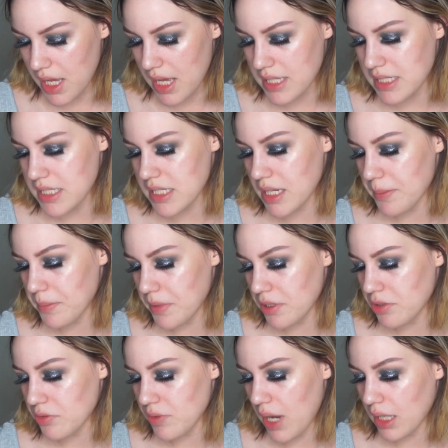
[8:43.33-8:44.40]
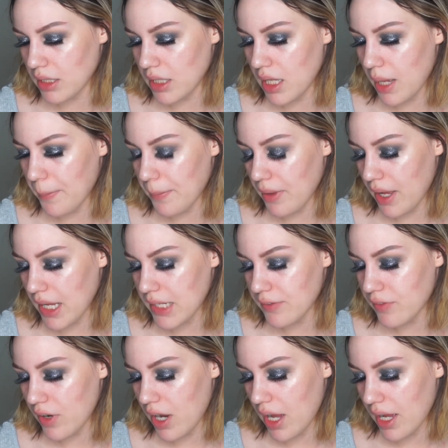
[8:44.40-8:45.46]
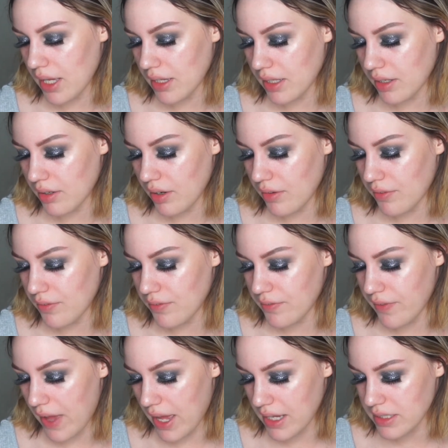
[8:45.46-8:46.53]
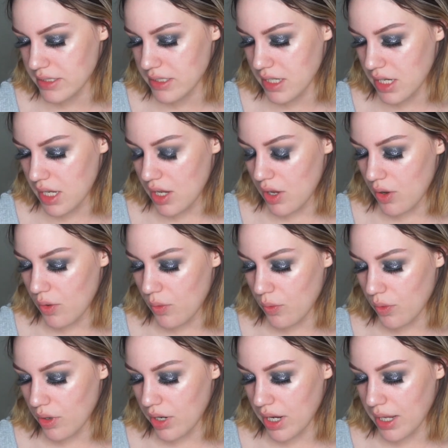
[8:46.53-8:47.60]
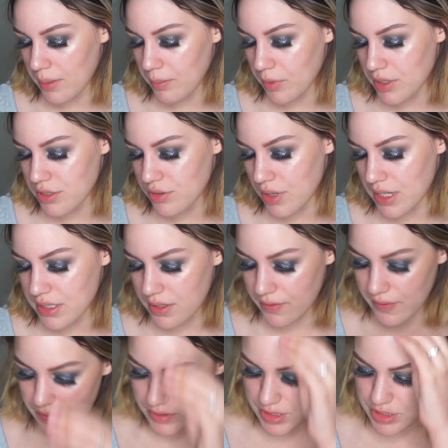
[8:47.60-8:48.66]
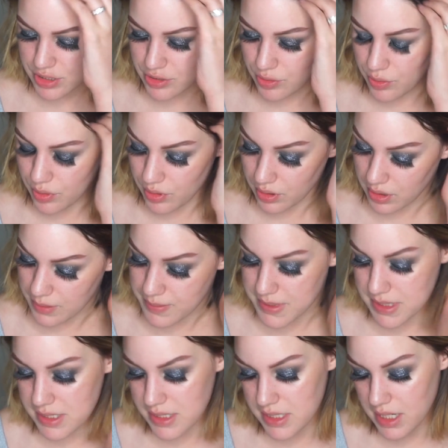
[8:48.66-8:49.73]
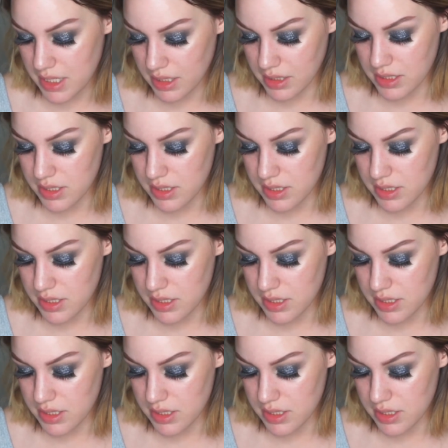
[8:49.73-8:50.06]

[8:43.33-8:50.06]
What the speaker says: It says it can be directly applied for a highlighter effect or in moisturizer, foundation, or lipstick.